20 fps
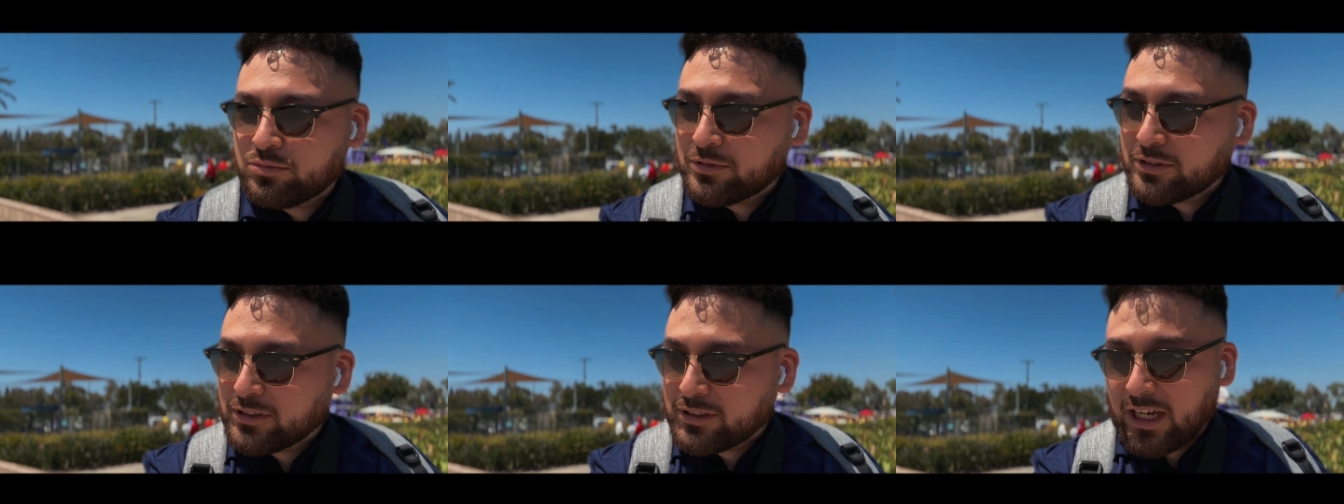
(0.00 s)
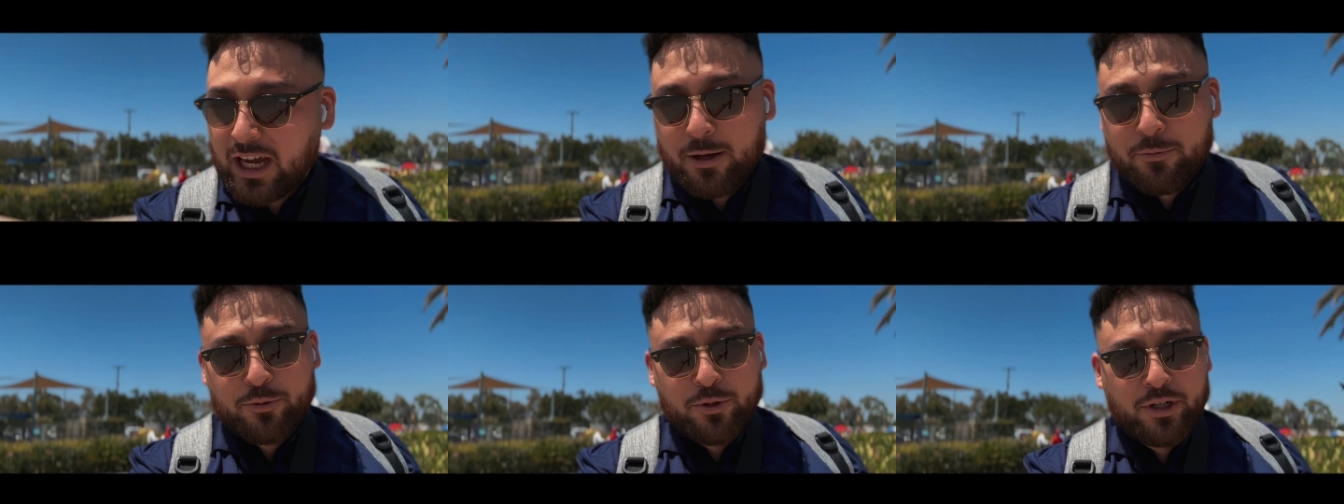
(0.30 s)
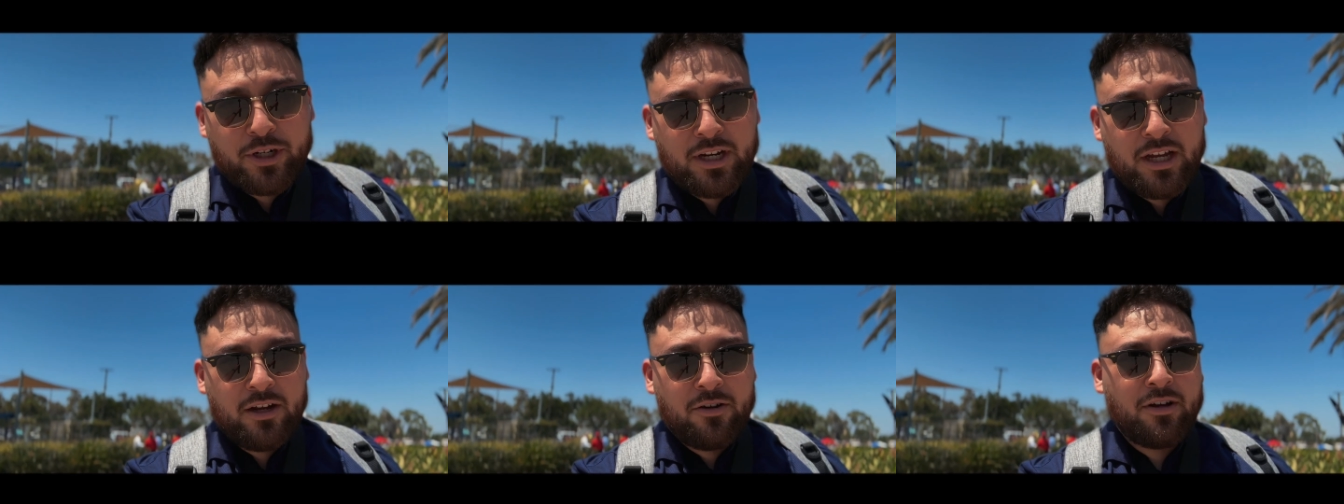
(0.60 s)
Time's
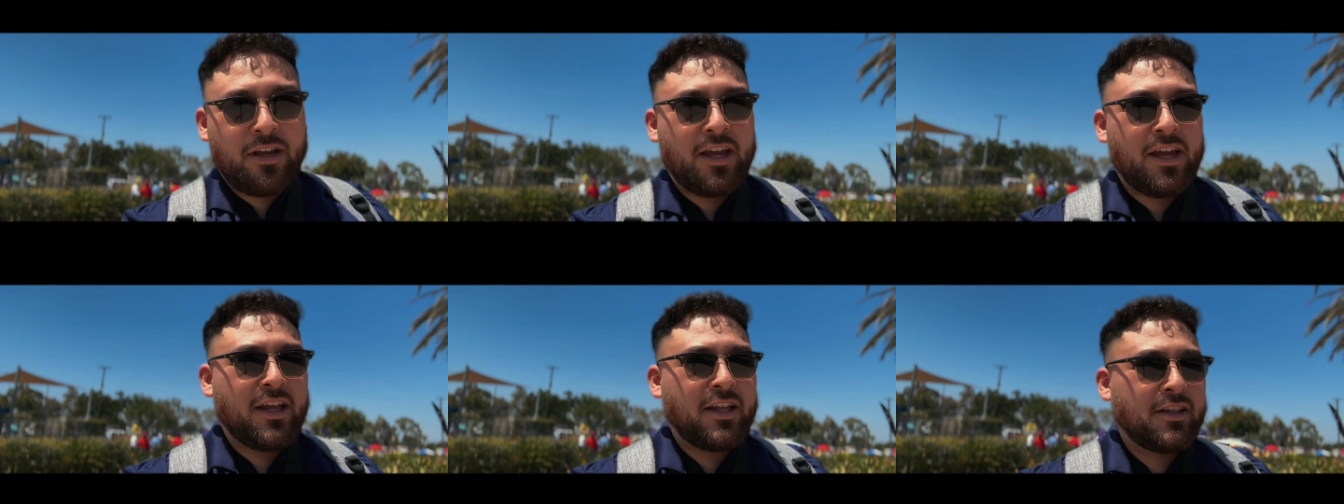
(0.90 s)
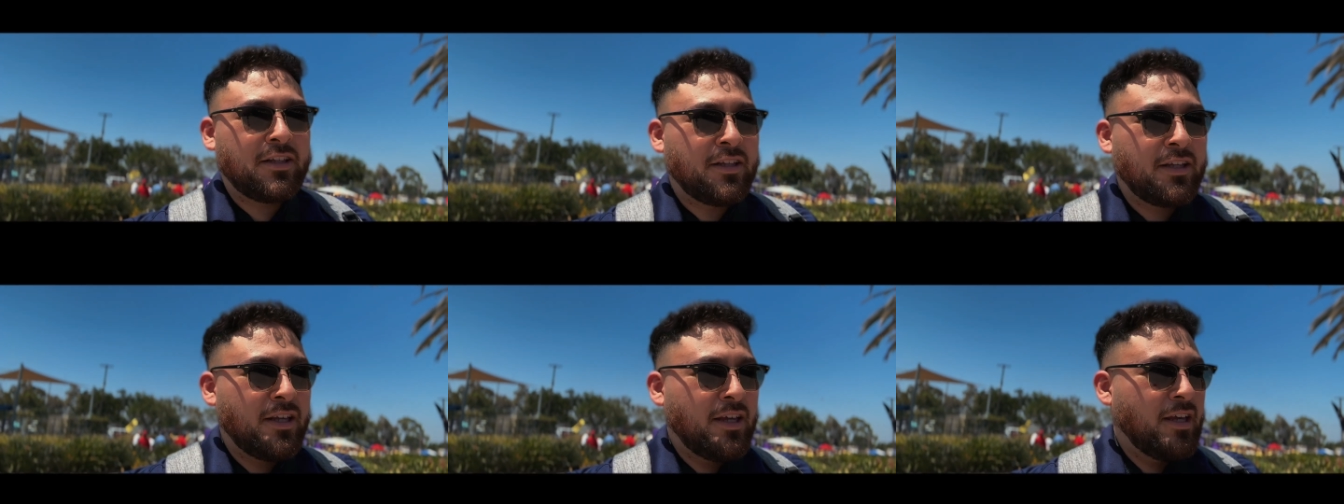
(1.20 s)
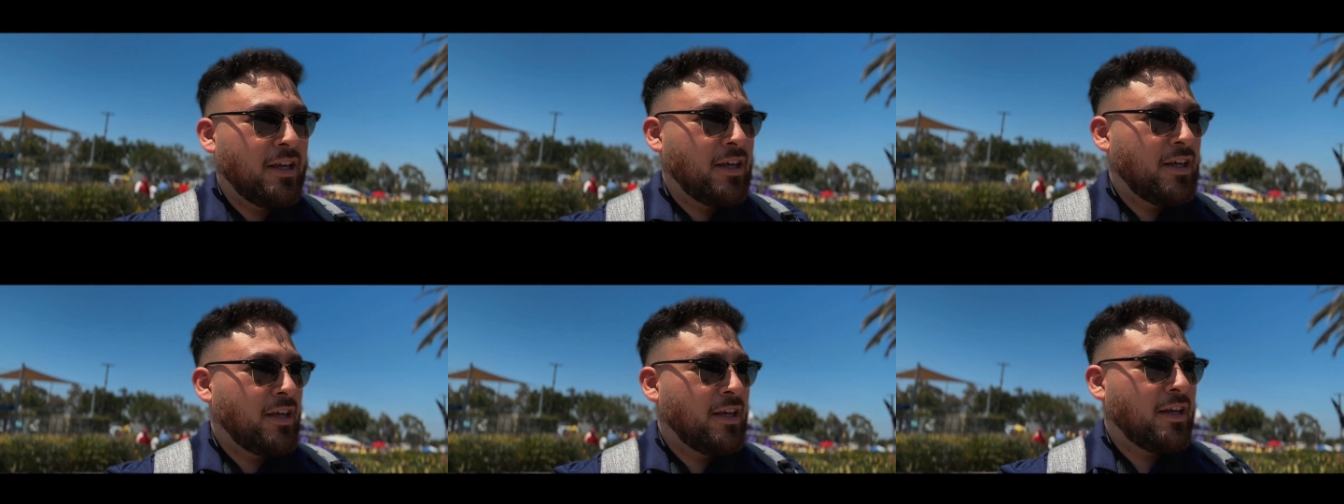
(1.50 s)
running out, and
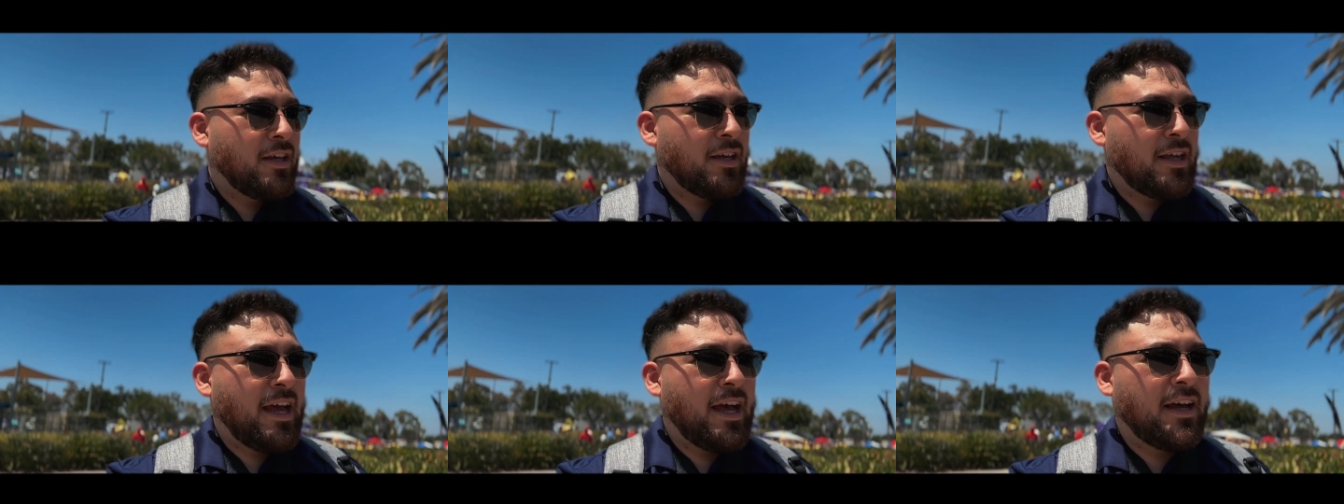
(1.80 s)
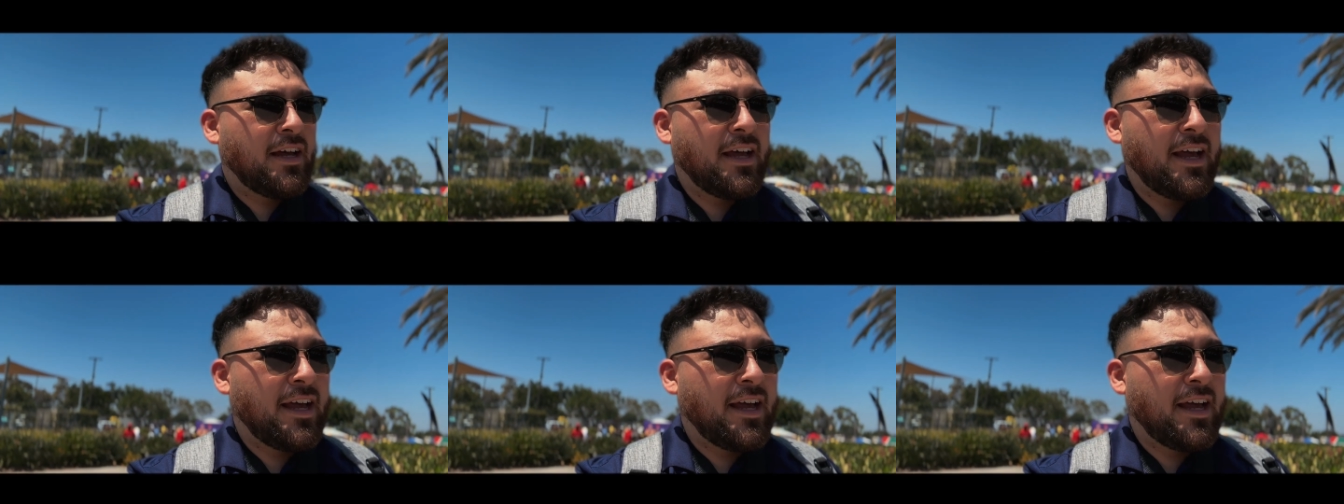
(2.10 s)
yeah,